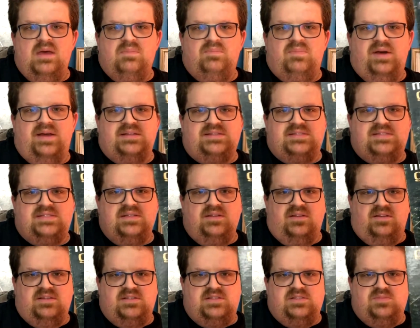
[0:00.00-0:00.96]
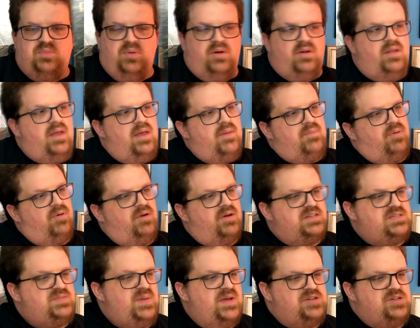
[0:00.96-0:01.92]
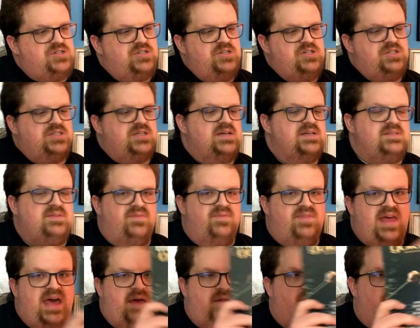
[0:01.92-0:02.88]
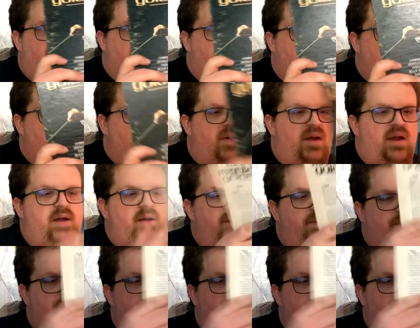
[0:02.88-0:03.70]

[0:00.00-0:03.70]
but still this is borderline poor, especially just because of that ring wear.